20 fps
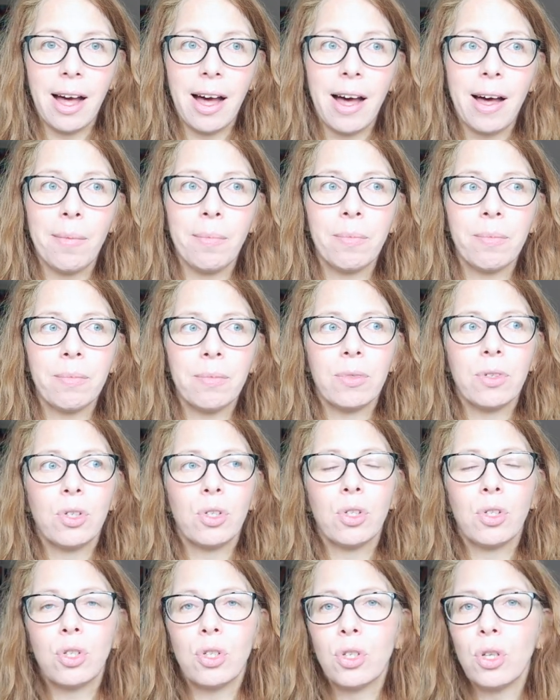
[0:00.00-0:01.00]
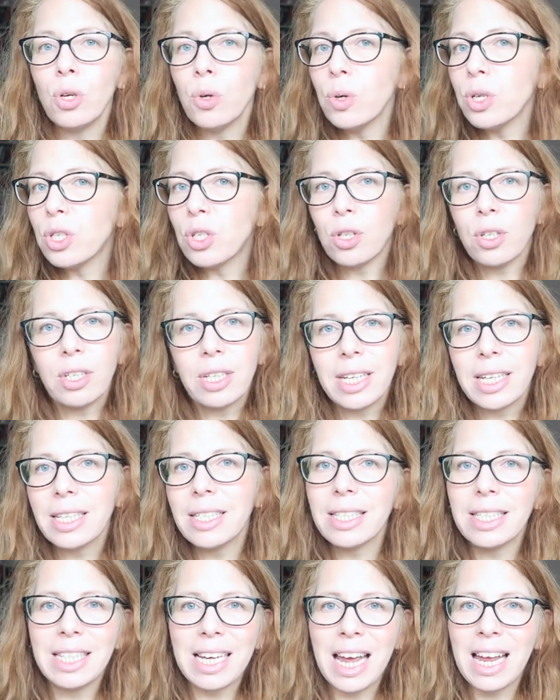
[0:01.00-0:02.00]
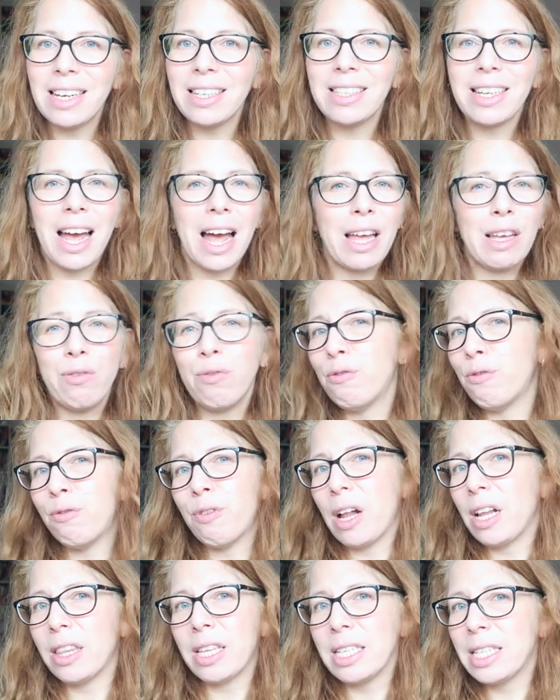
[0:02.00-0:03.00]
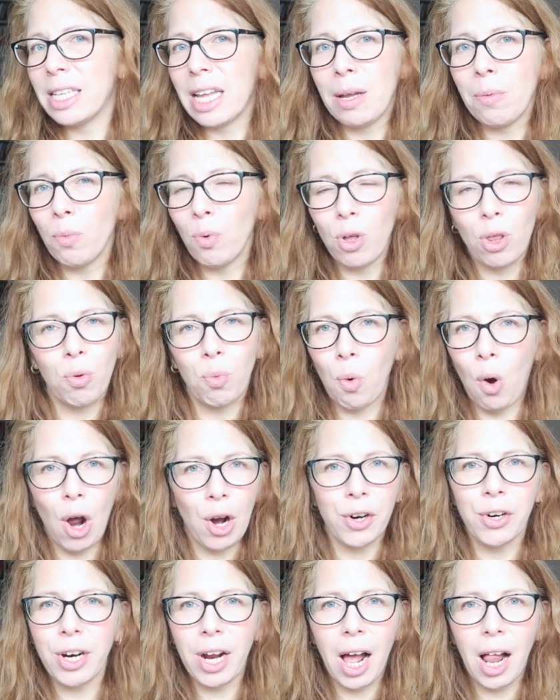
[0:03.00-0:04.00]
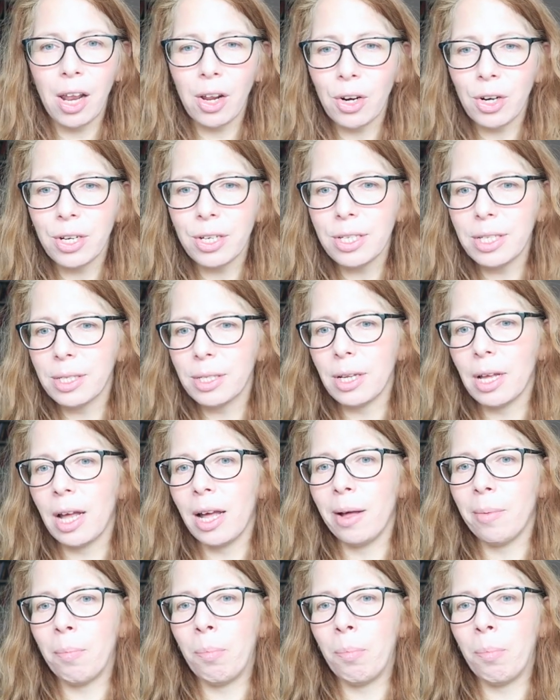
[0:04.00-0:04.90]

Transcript: Um, to a certain extent, I felt the same with watercolors,